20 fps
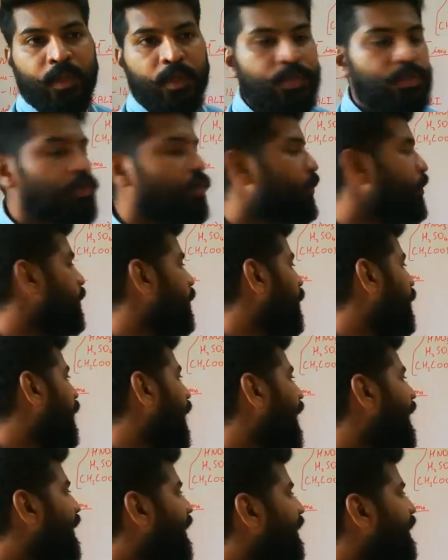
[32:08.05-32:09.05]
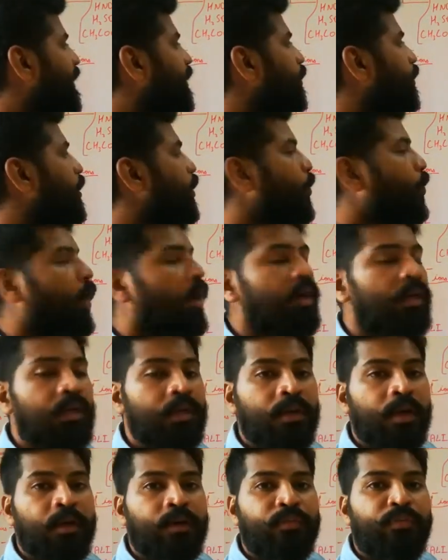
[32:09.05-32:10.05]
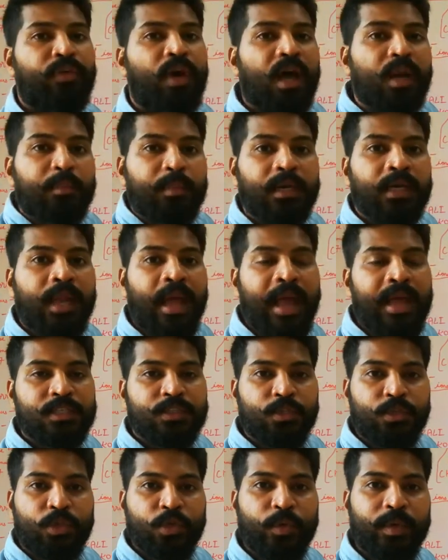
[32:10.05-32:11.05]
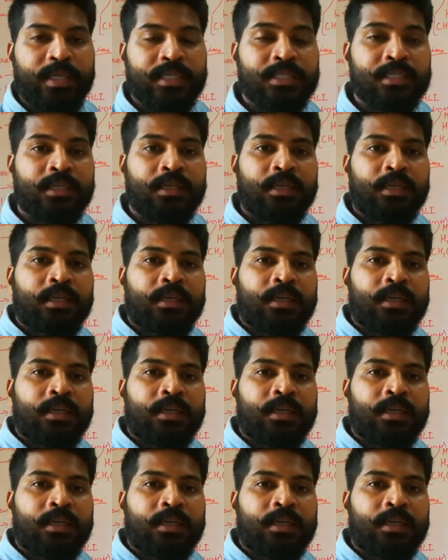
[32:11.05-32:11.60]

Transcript: So, ideally, what farmer has to do is